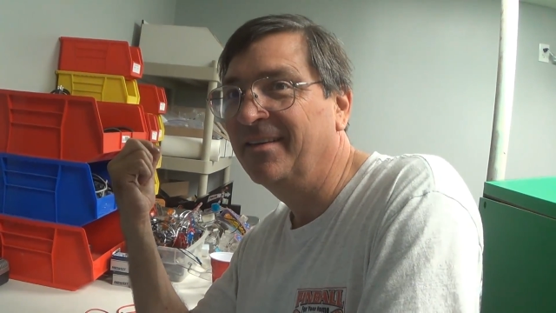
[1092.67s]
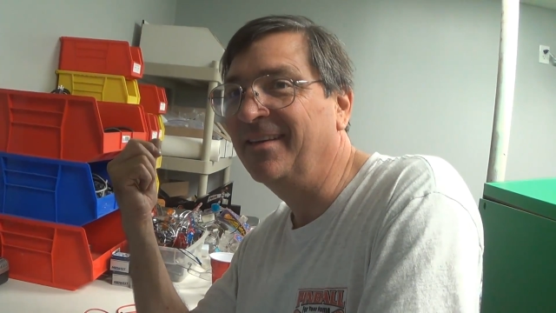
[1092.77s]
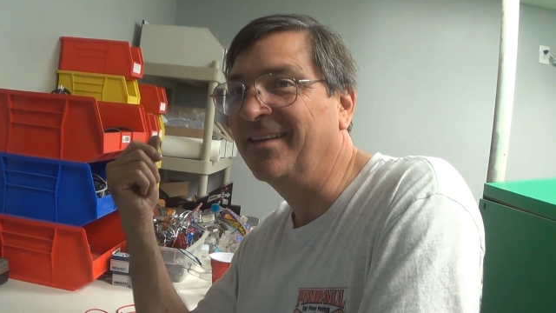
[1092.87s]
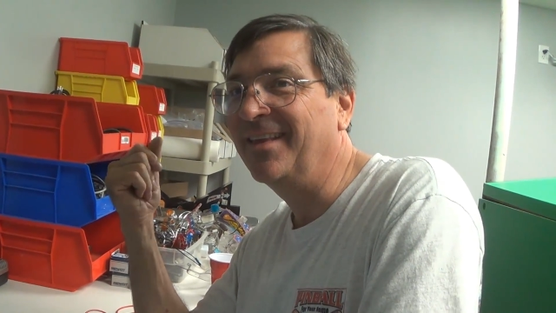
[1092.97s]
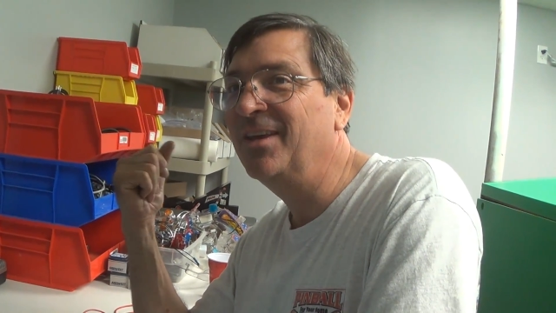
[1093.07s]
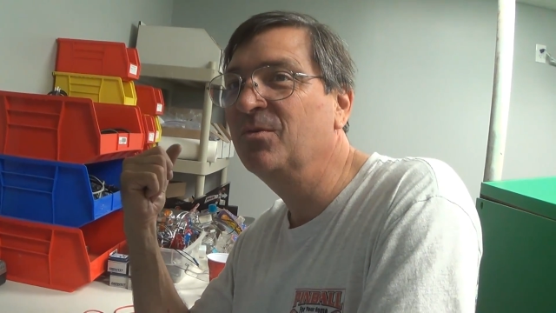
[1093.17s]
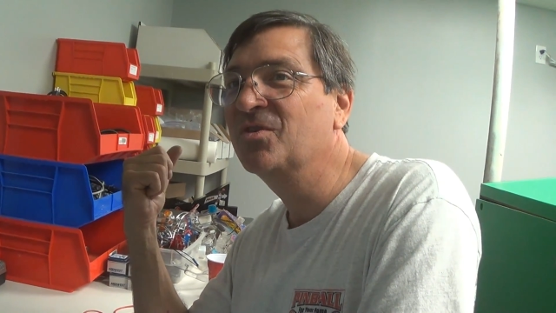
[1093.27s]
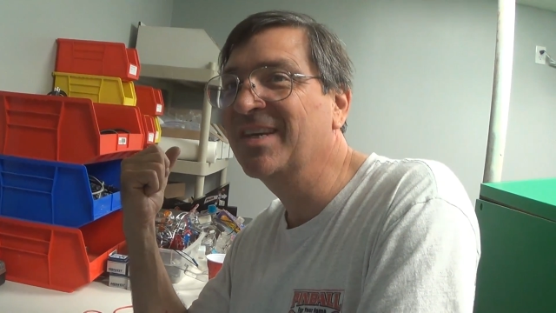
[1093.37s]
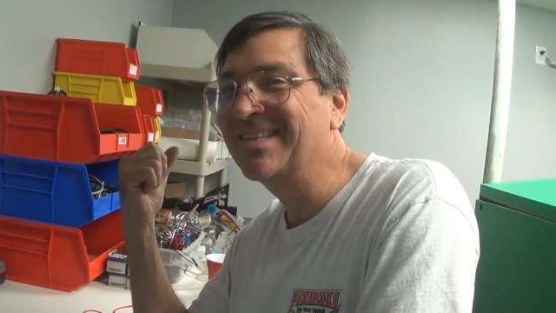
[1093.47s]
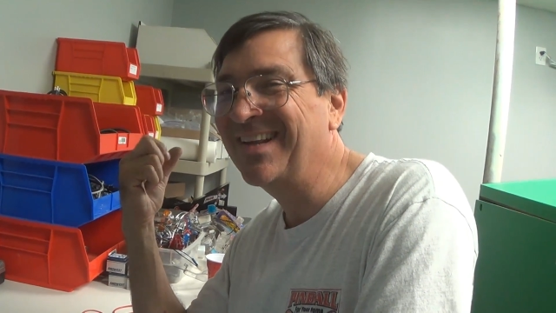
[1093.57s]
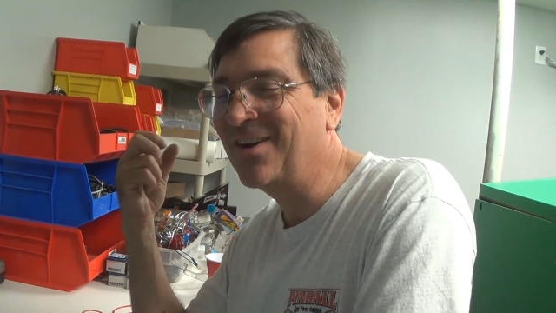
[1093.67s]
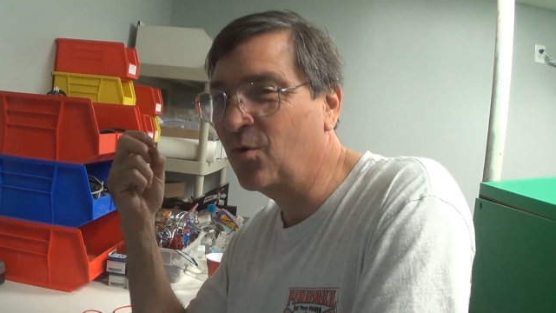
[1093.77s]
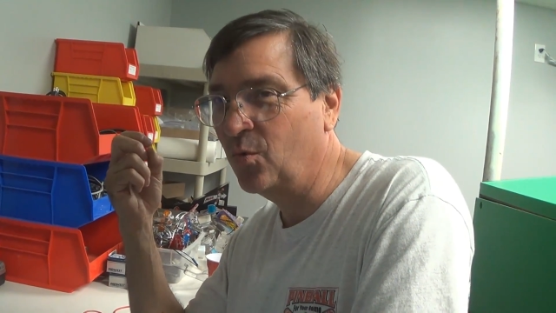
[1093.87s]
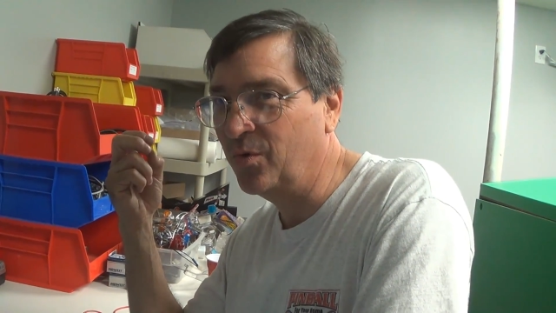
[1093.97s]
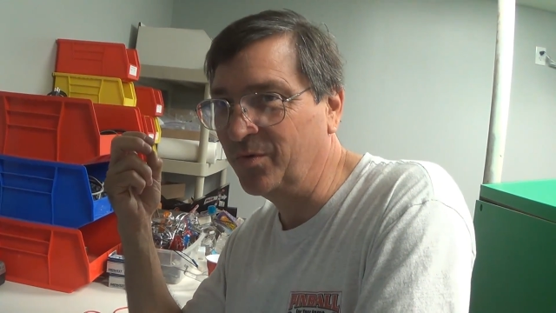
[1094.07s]
They use
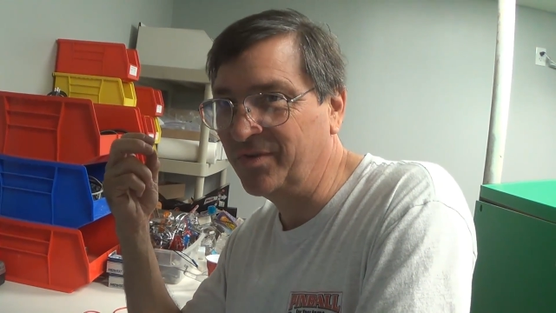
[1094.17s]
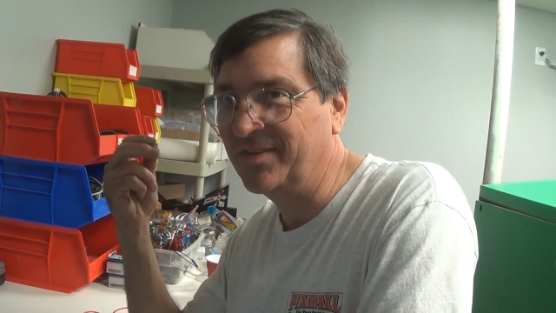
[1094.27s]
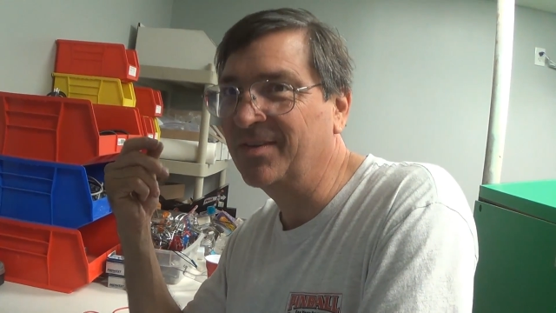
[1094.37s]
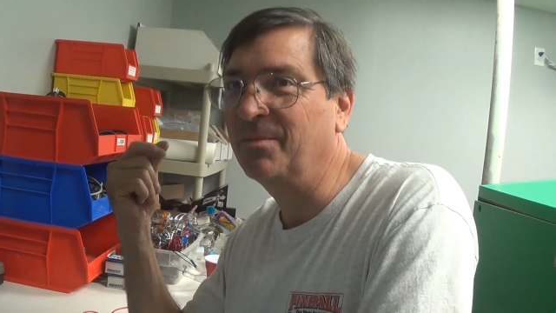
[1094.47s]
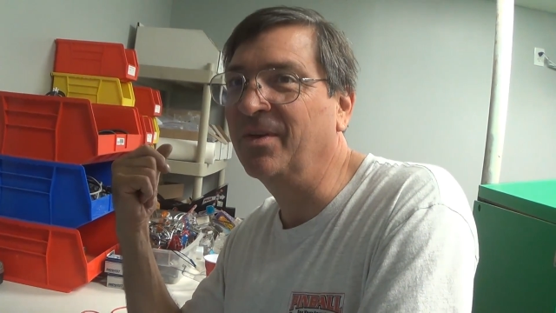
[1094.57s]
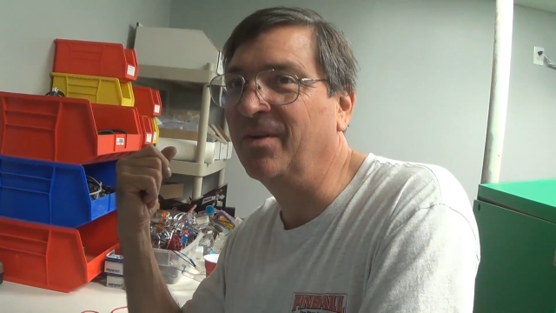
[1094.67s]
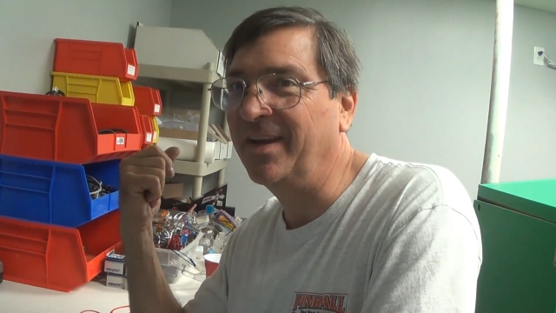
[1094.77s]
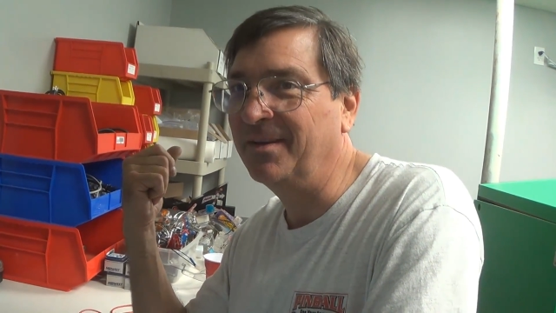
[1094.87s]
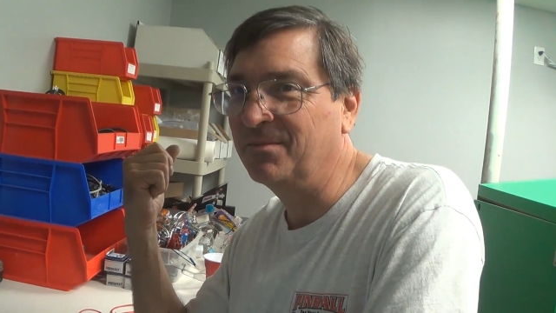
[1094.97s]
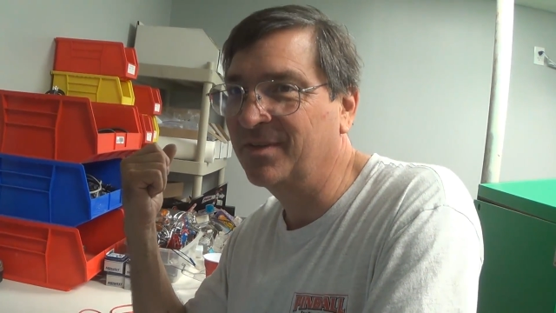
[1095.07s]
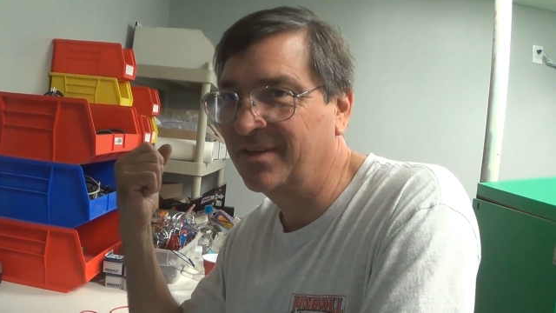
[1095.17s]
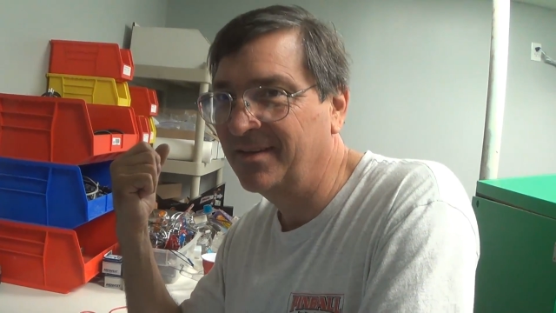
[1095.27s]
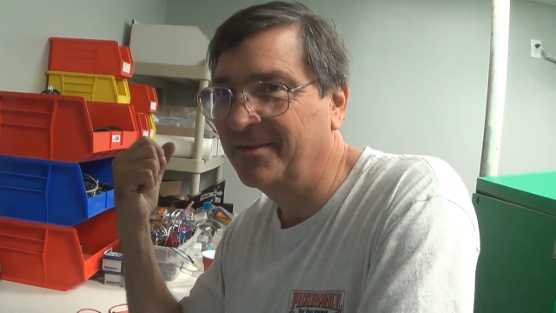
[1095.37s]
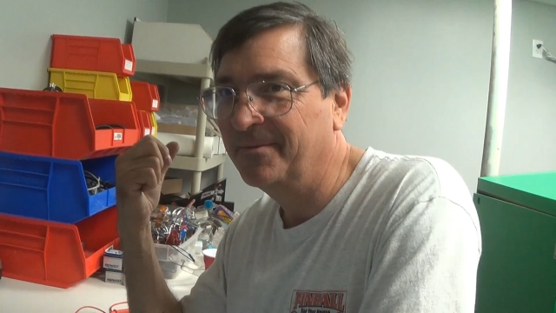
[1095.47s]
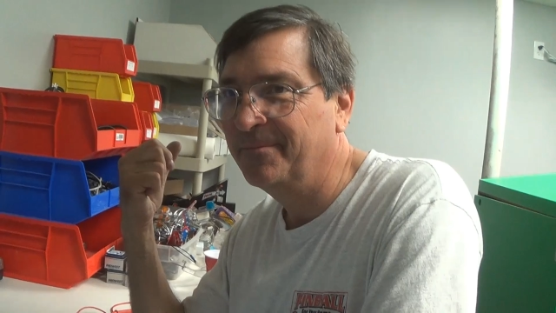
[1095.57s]
6.75 in some of their games.
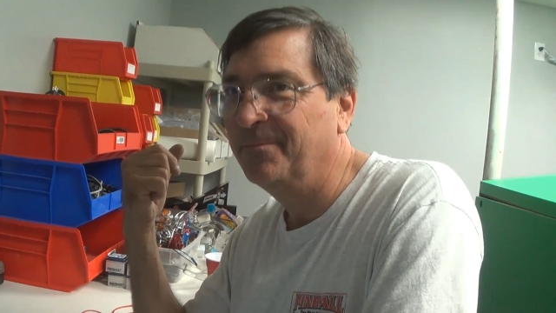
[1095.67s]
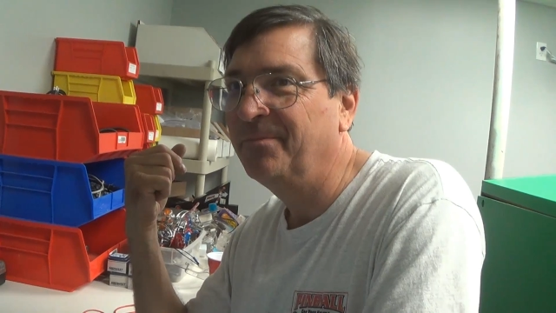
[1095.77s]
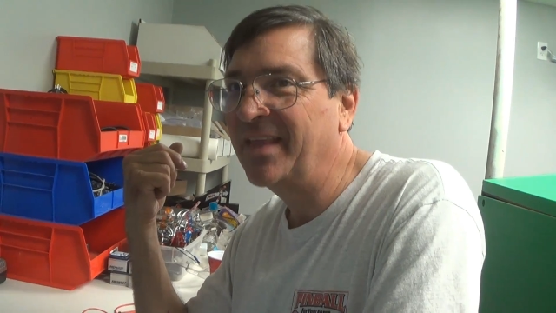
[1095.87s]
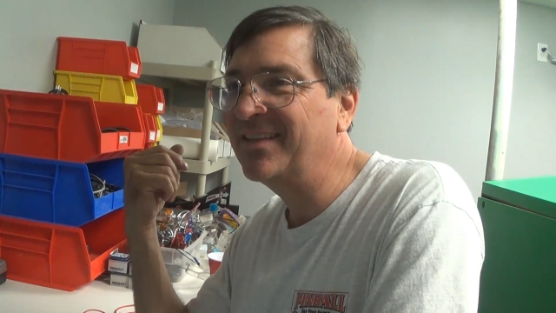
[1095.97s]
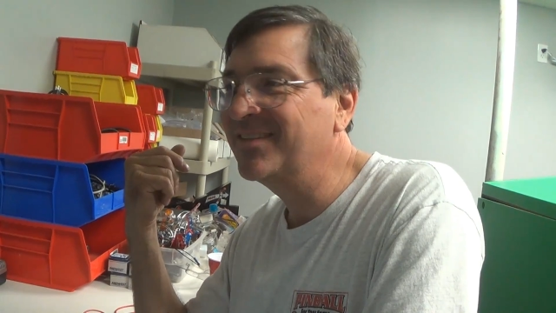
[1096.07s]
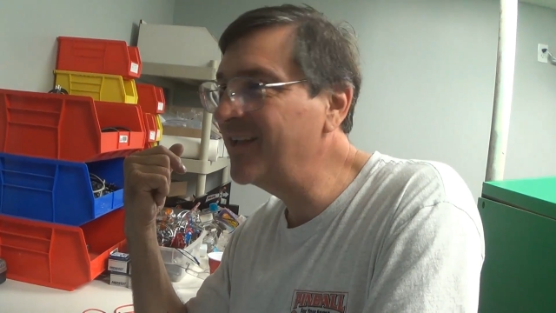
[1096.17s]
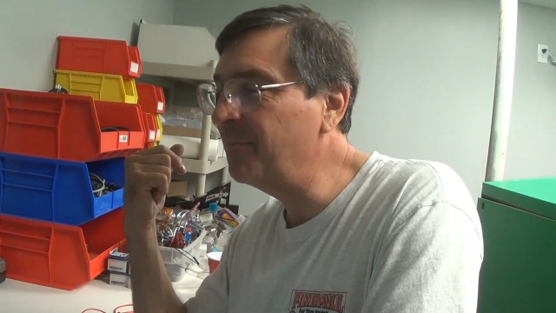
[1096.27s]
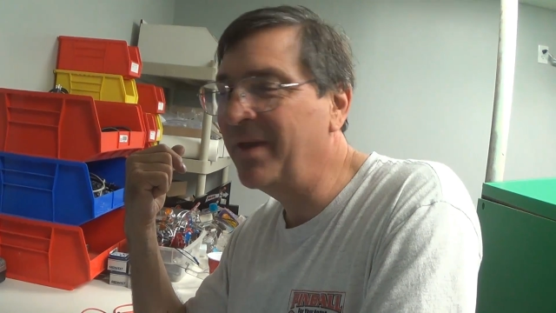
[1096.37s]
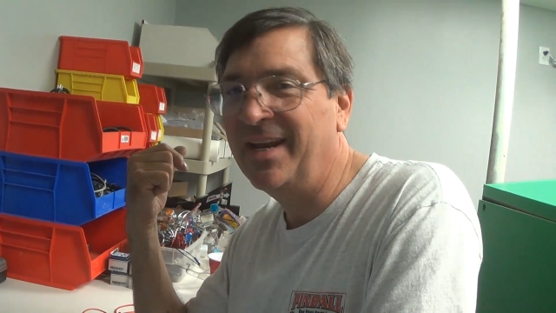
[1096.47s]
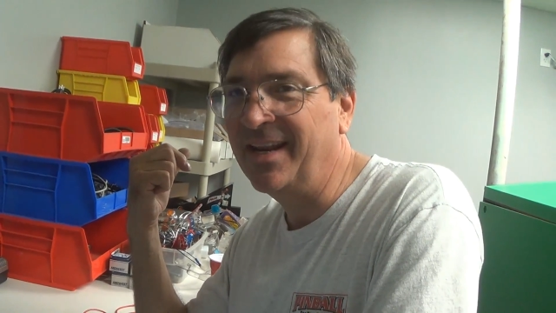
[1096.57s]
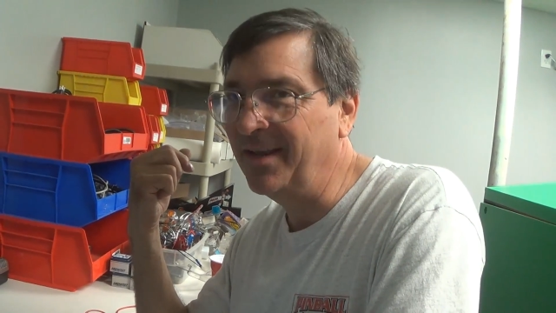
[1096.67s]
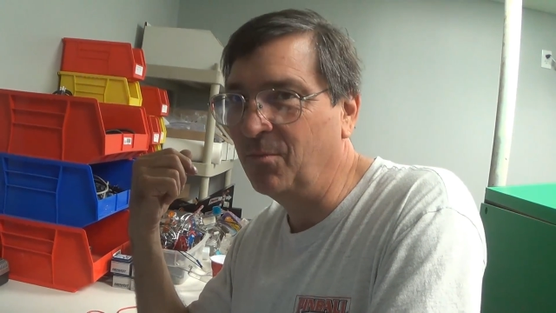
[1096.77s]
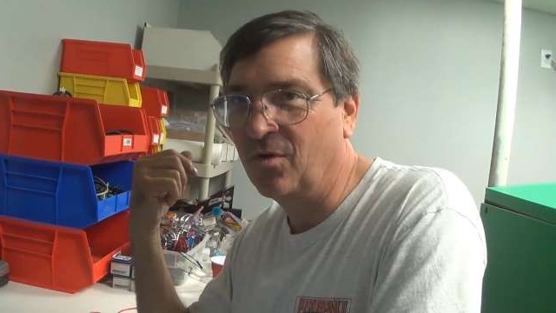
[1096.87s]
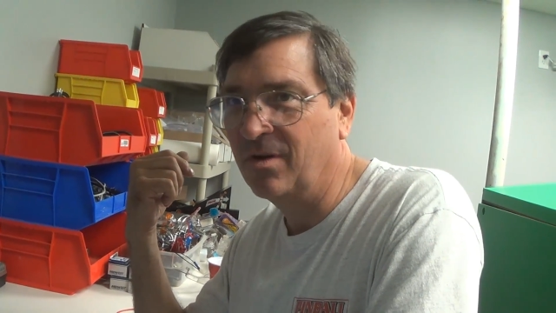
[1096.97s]
That's not made anymore.